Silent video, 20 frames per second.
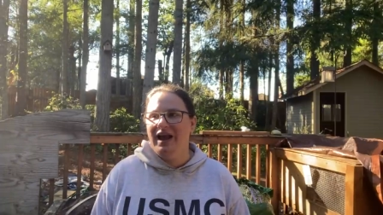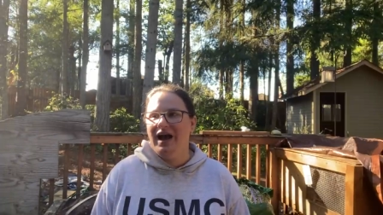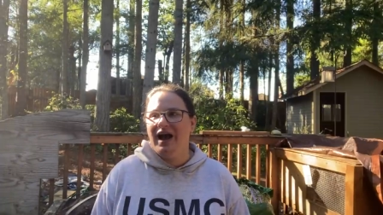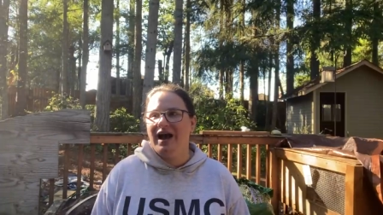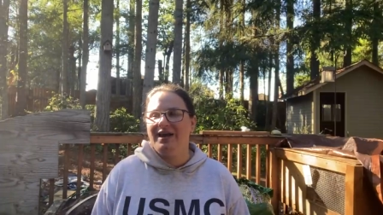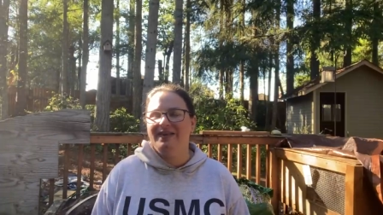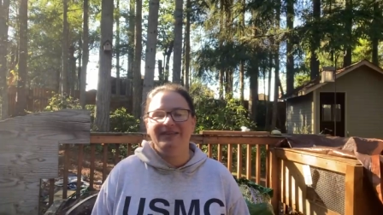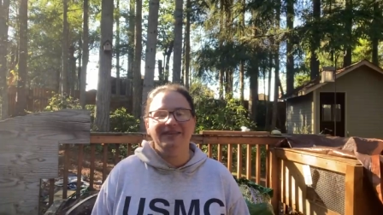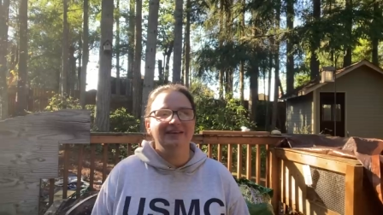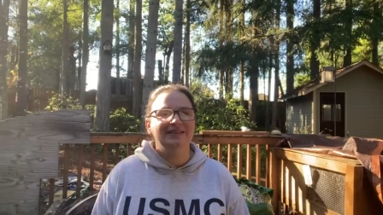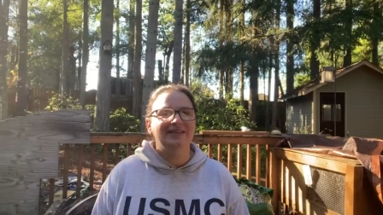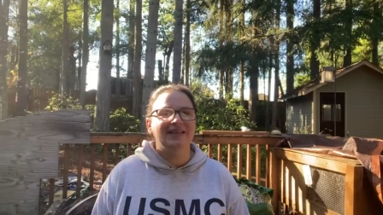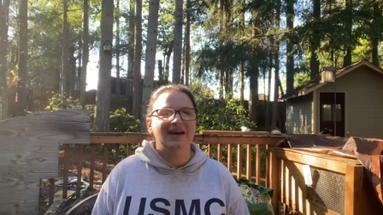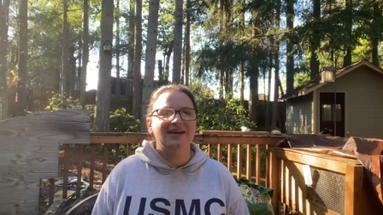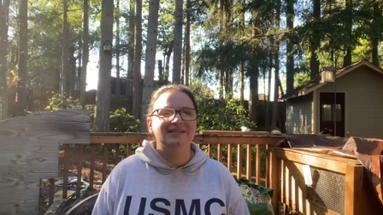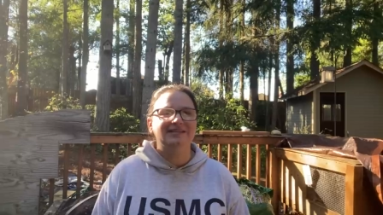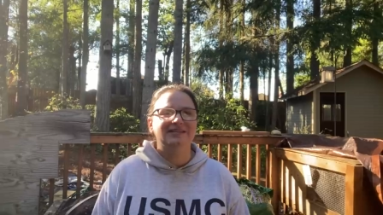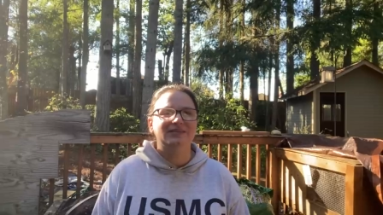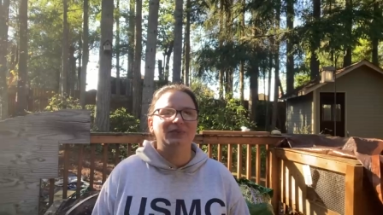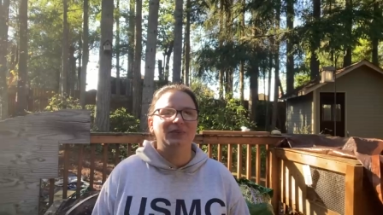I think
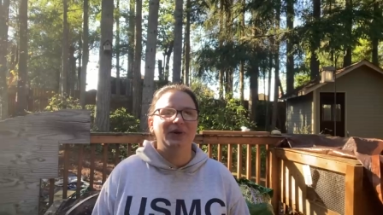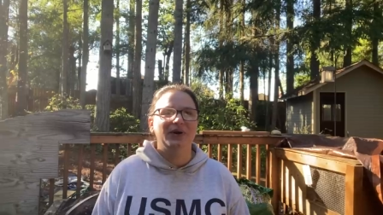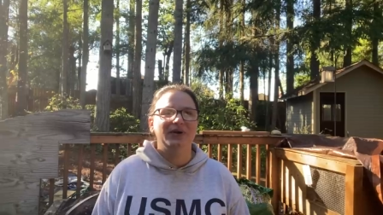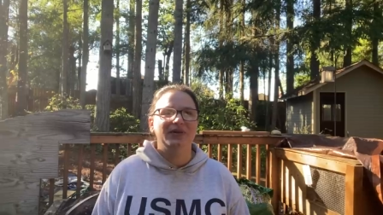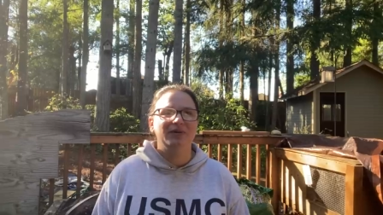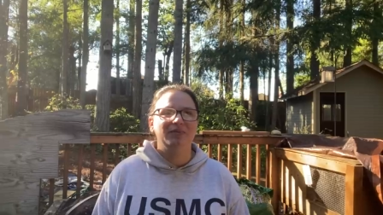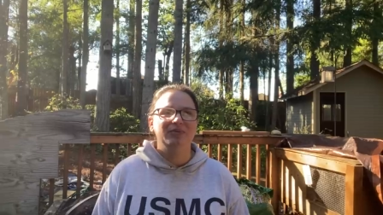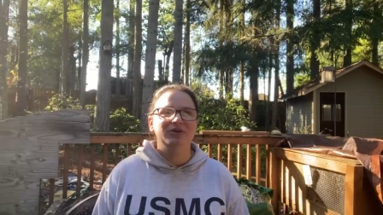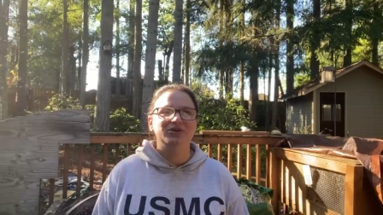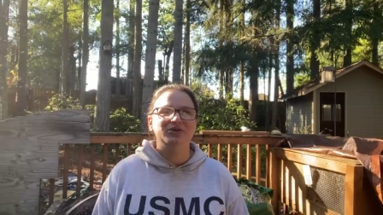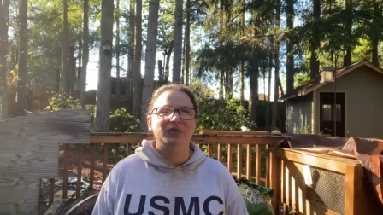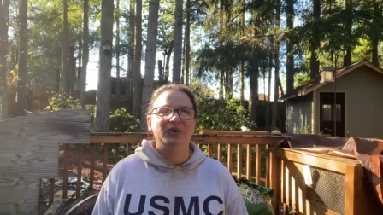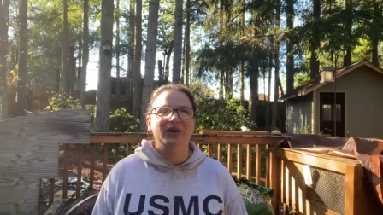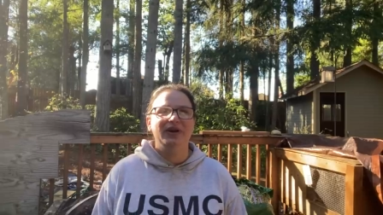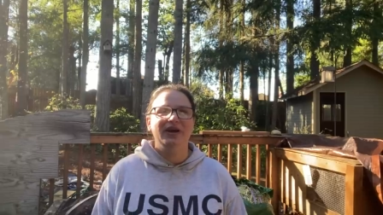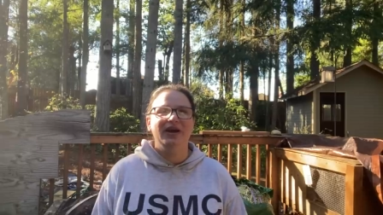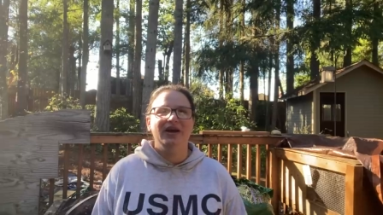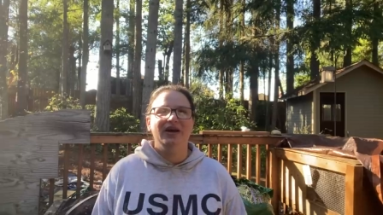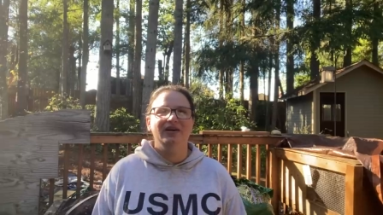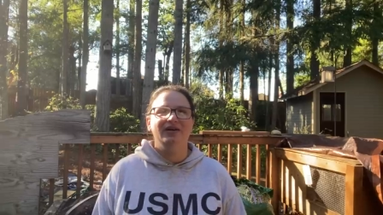that's where the
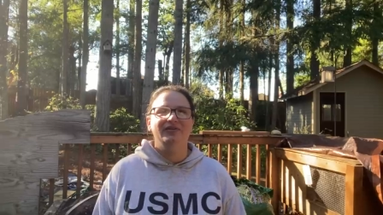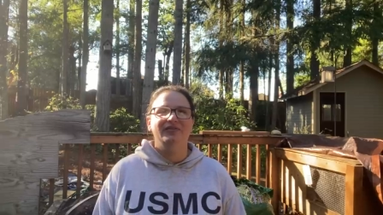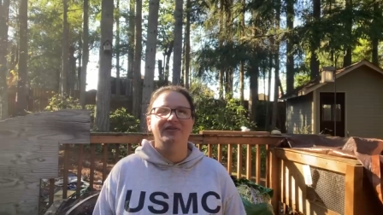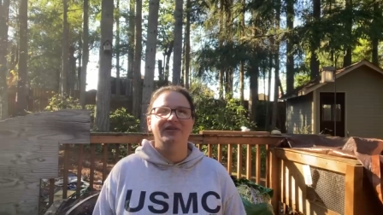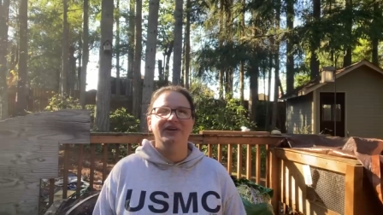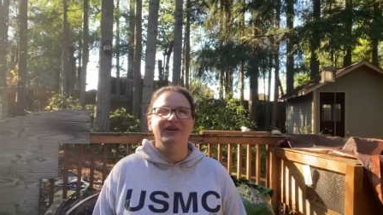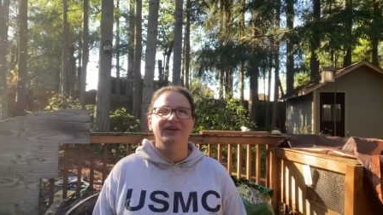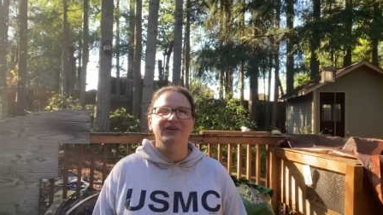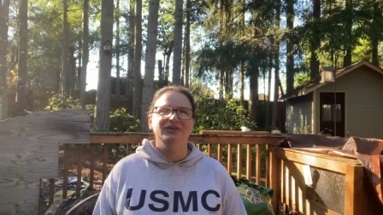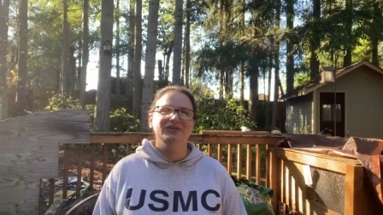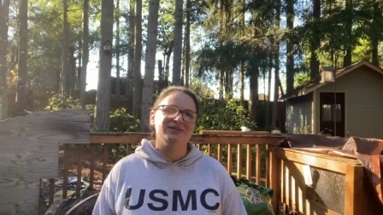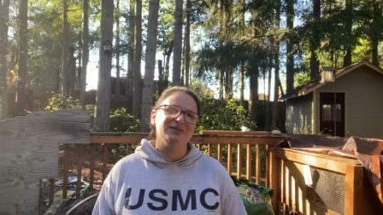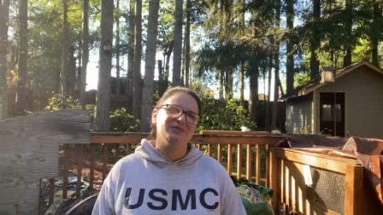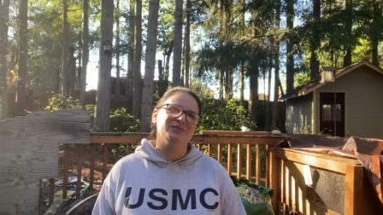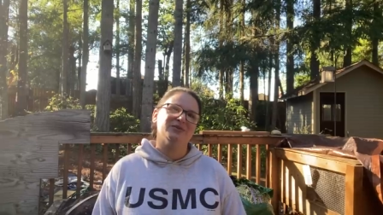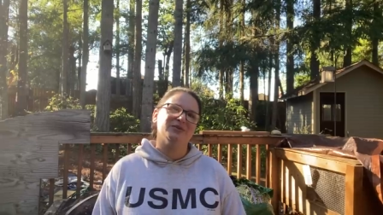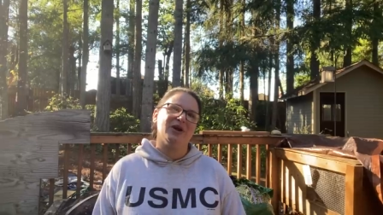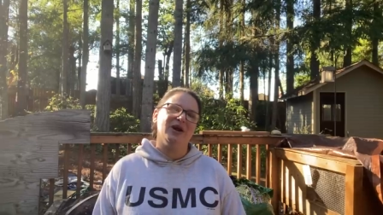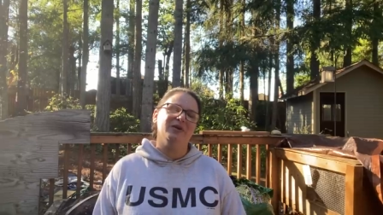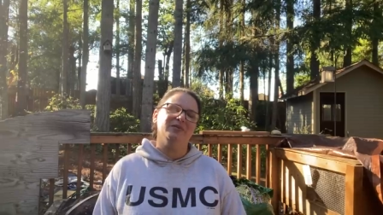majority of the new
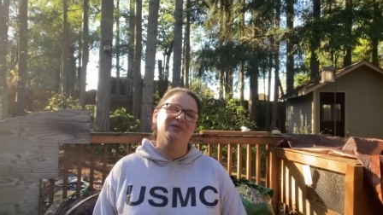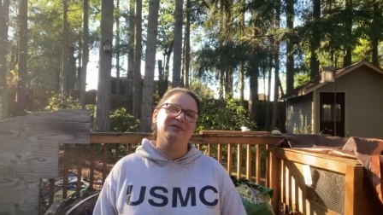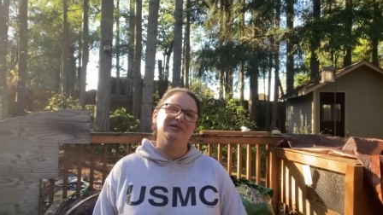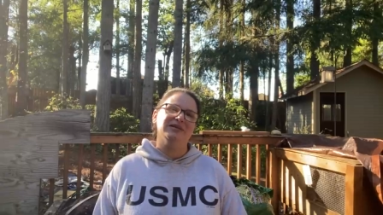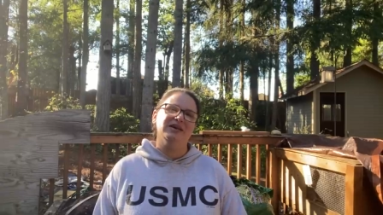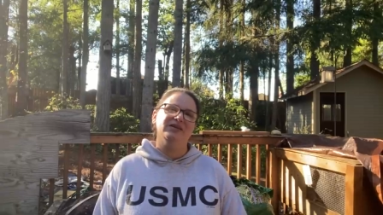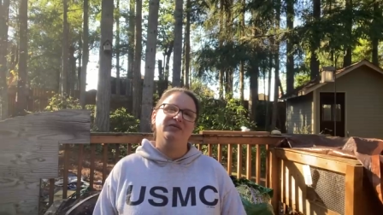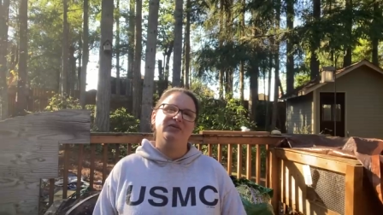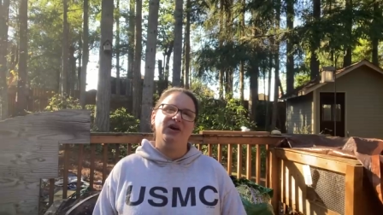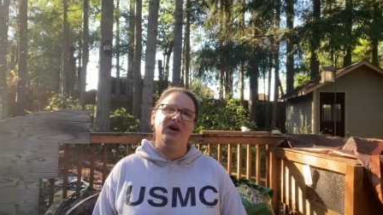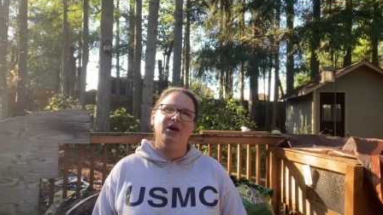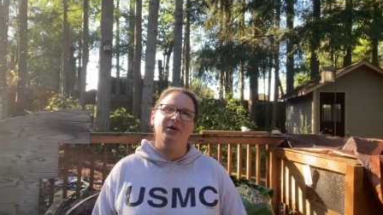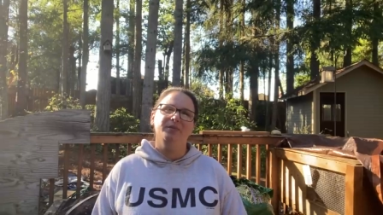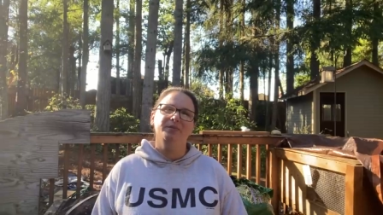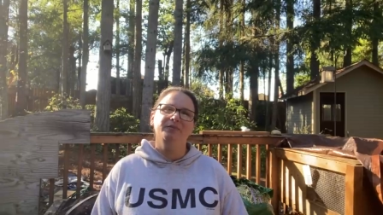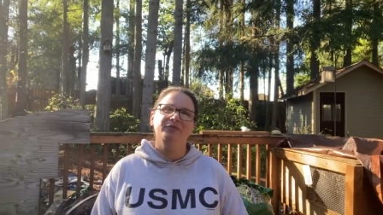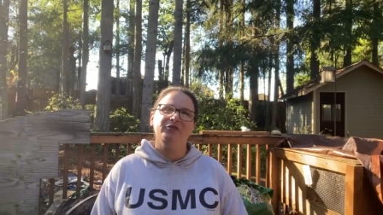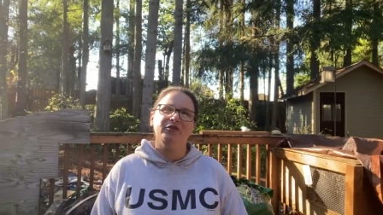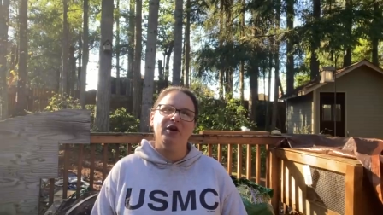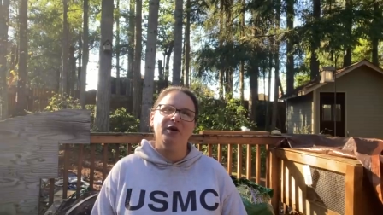subscribers have
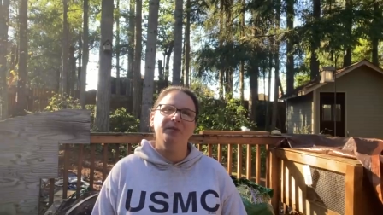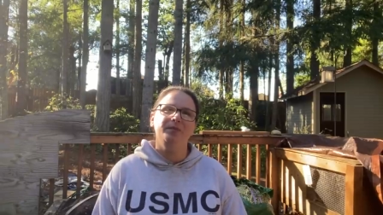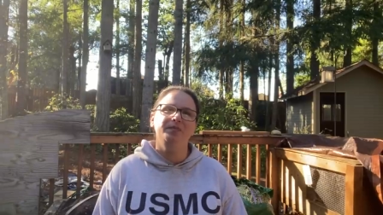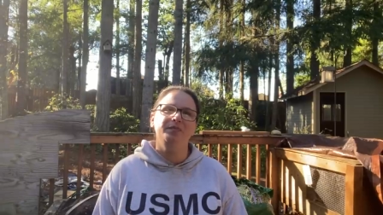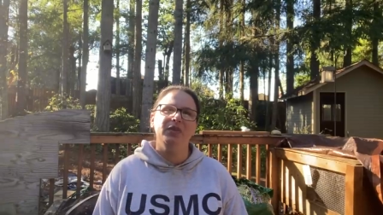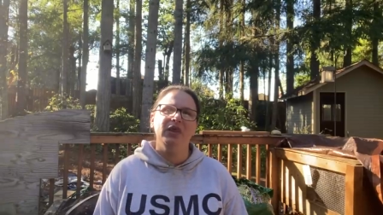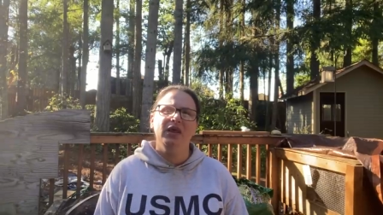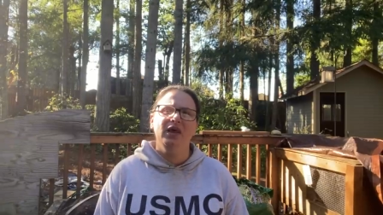come from.